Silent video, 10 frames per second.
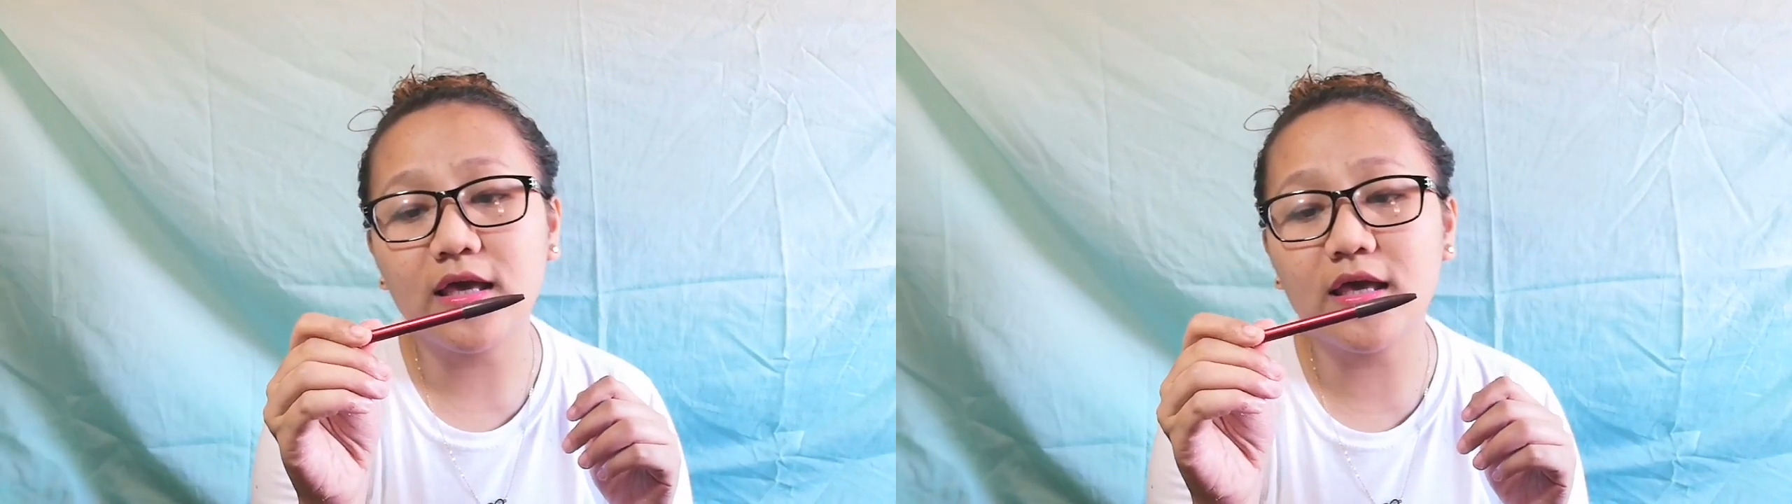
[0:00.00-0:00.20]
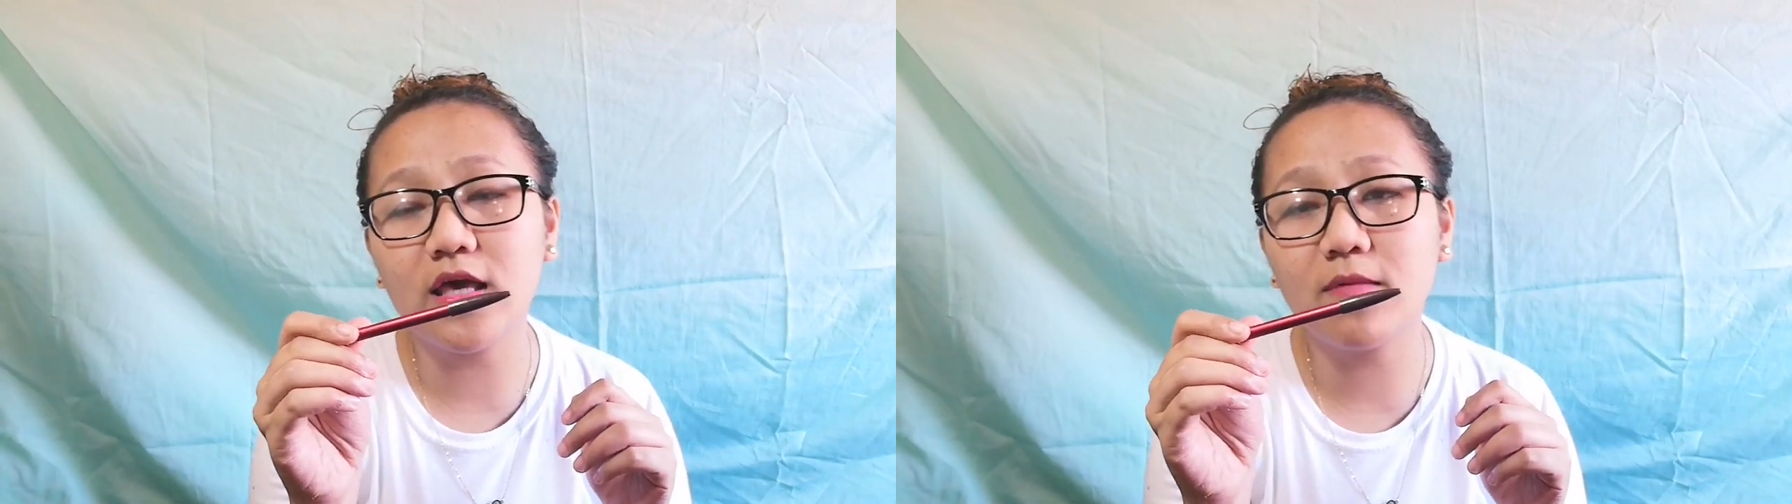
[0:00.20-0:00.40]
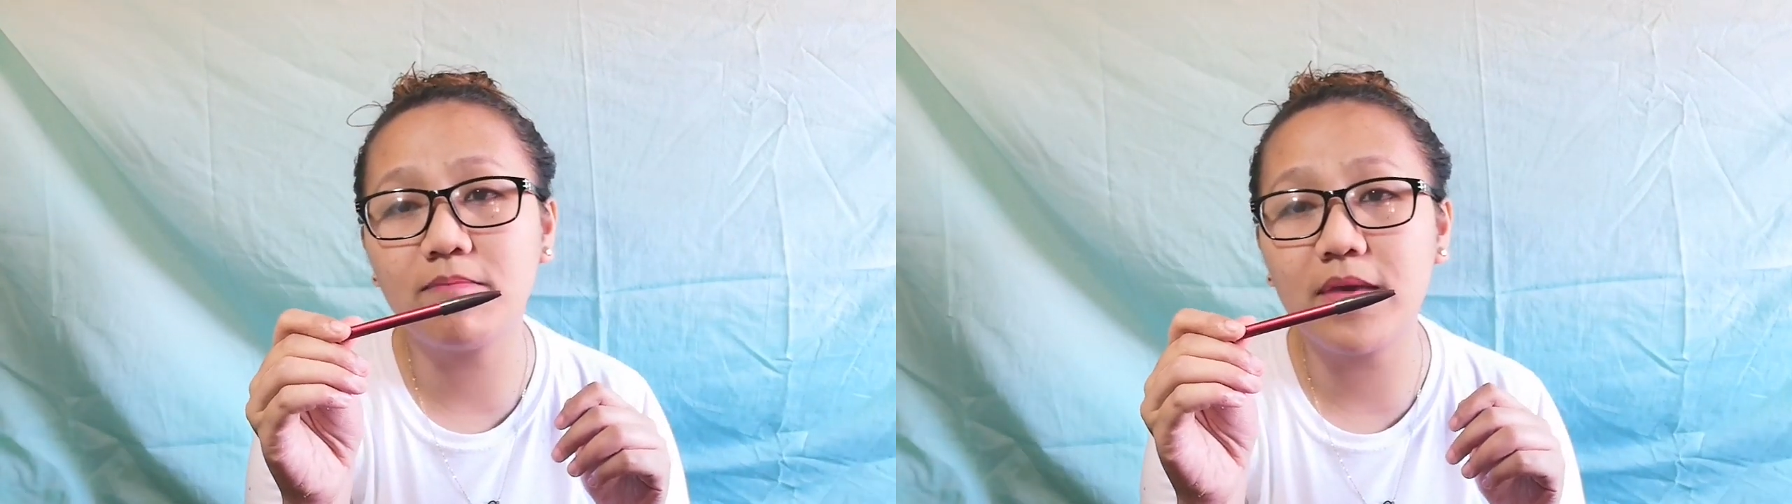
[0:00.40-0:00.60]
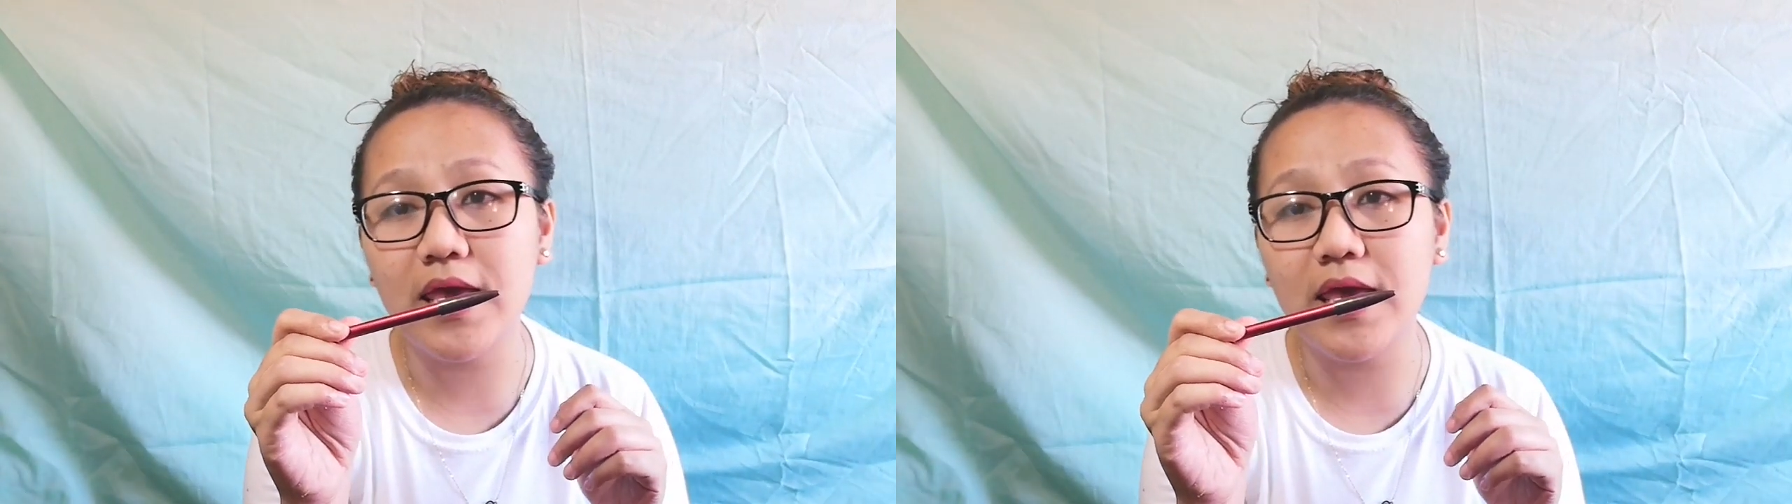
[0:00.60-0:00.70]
EB.